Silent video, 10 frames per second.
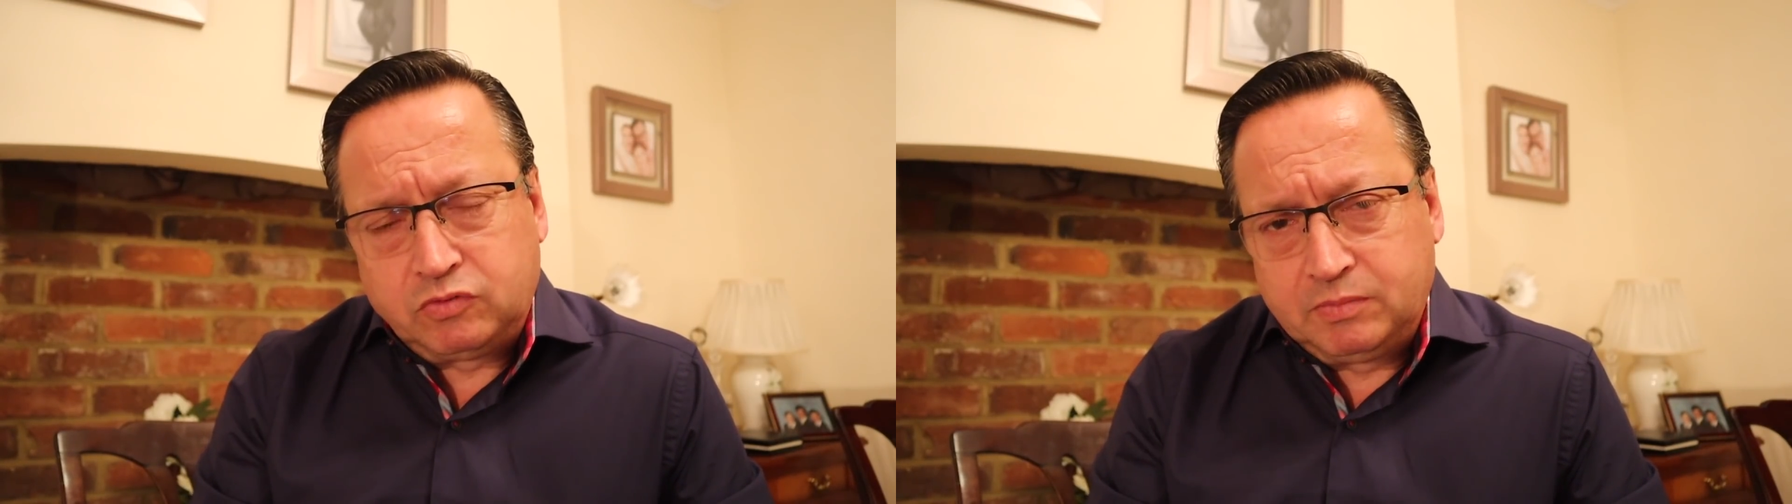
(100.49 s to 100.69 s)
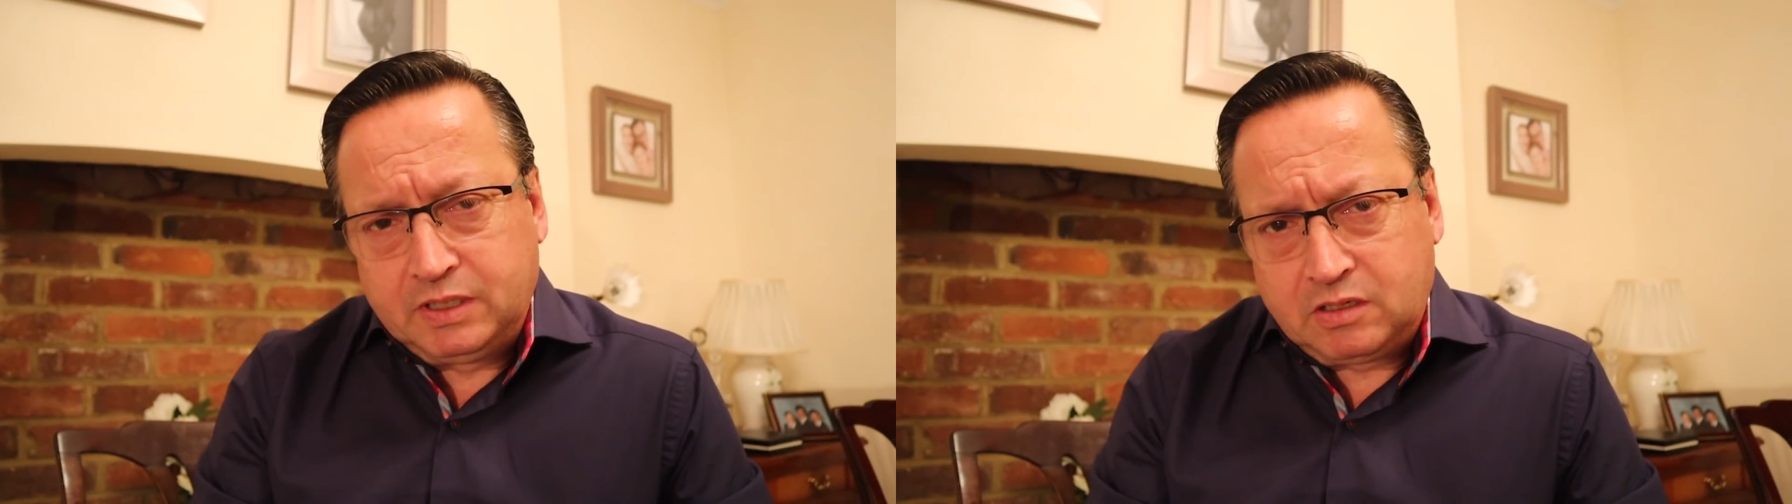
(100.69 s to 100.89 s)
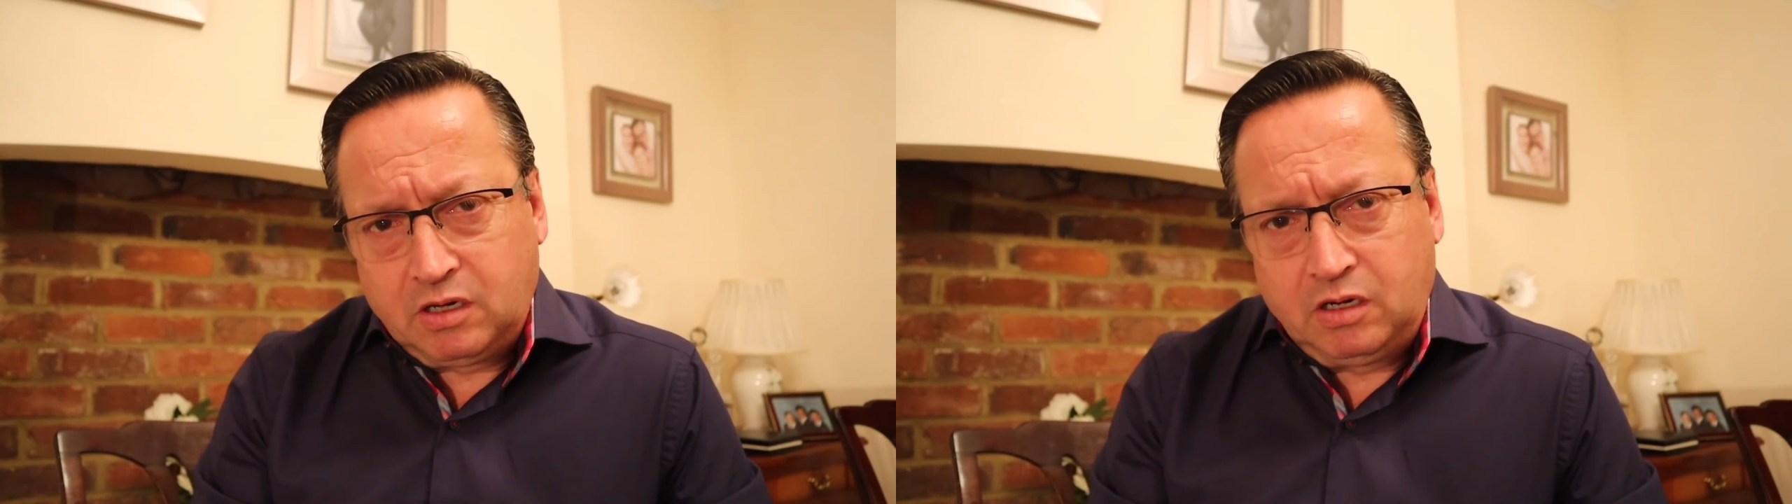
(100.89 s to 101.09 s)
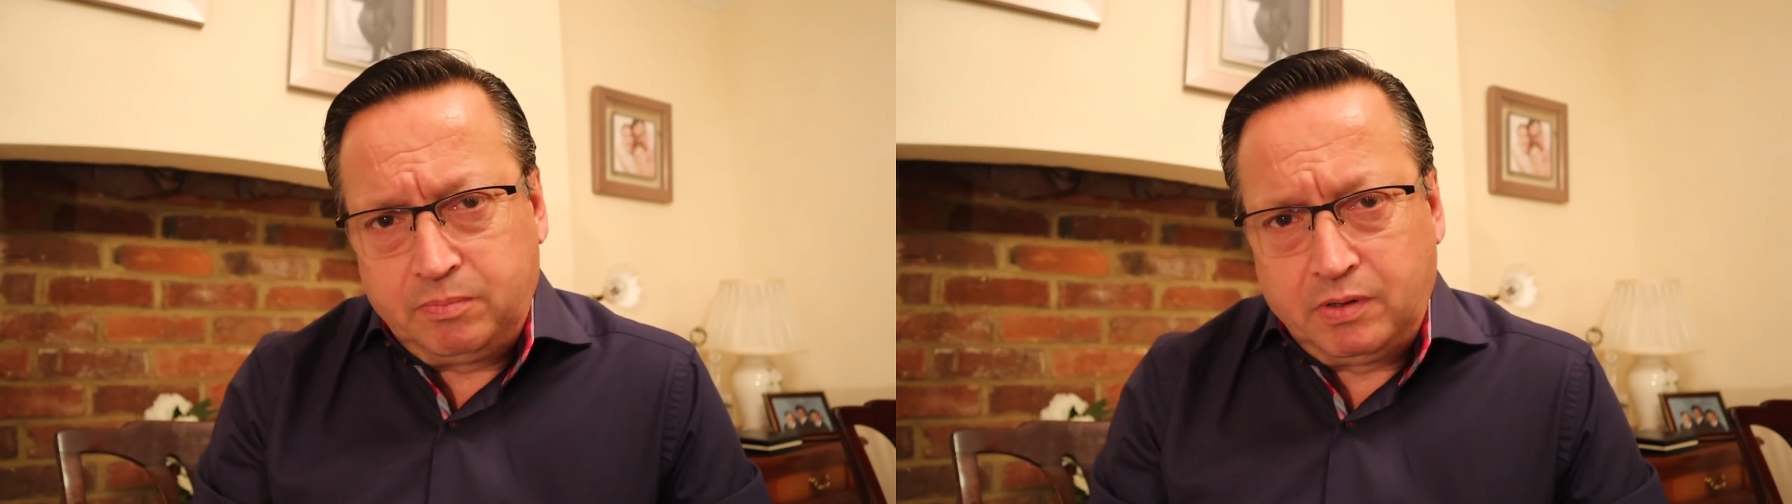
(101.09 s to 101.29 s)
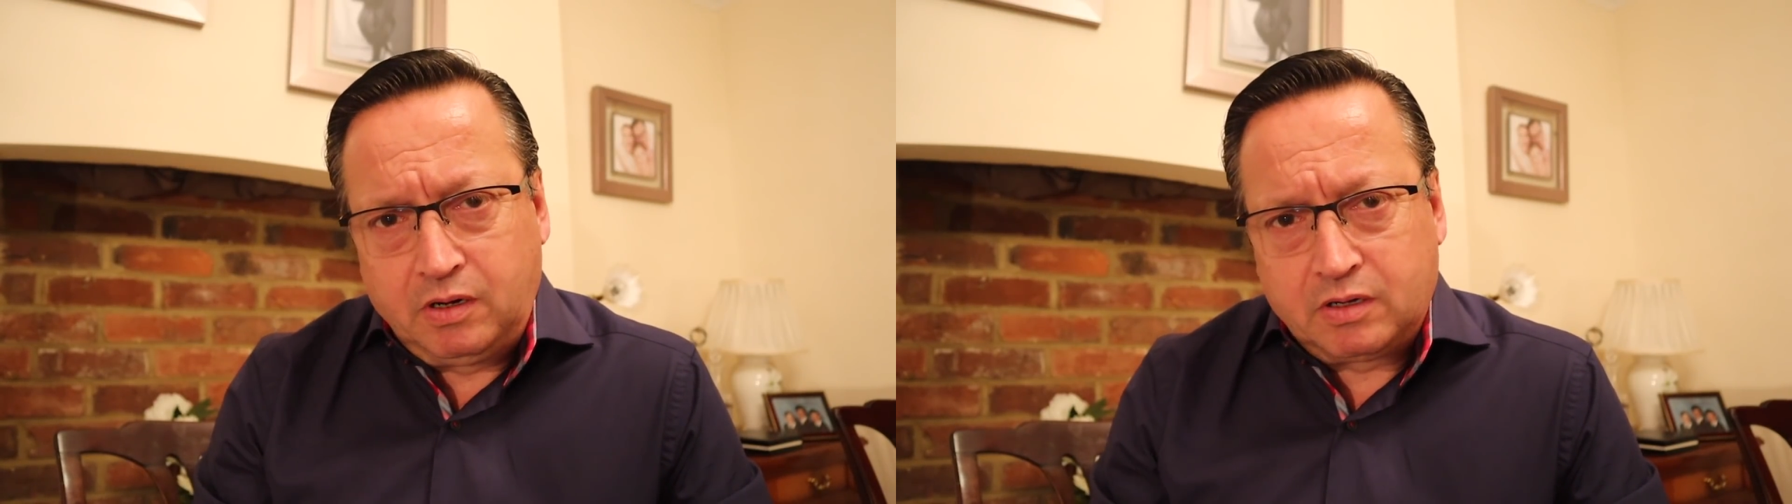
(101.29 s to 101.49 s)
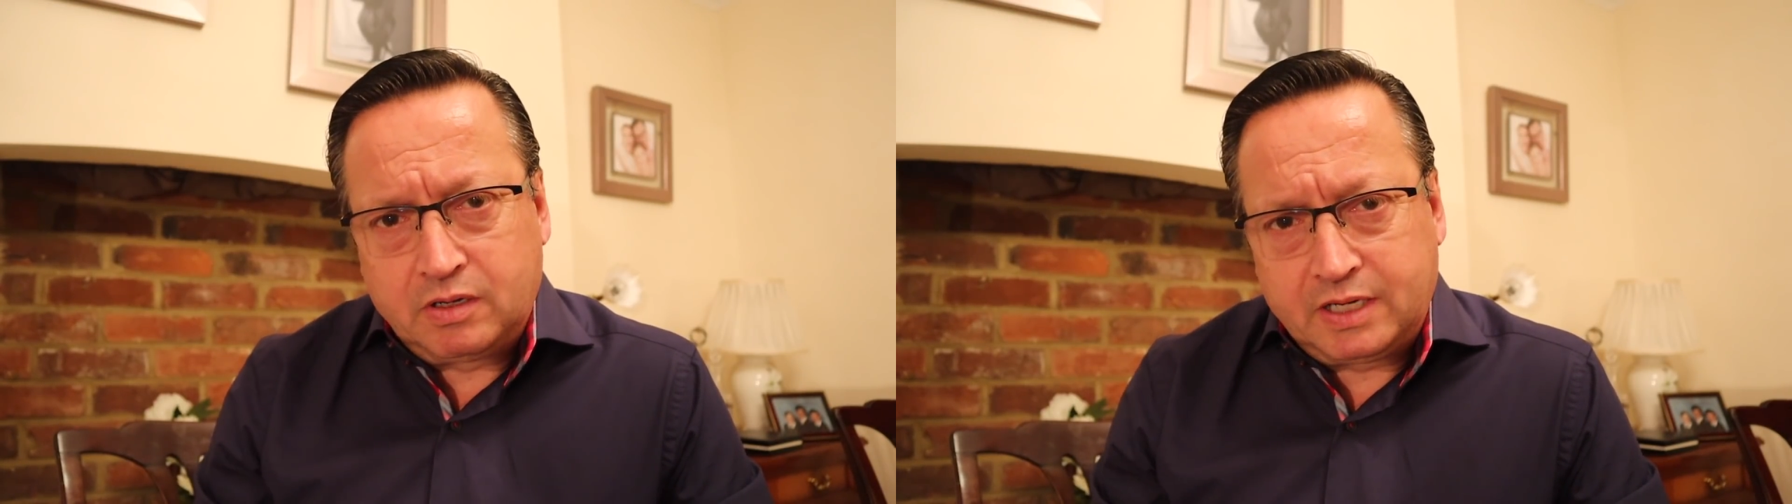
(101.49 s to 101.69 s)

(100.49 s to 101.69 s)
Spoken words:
from the car park,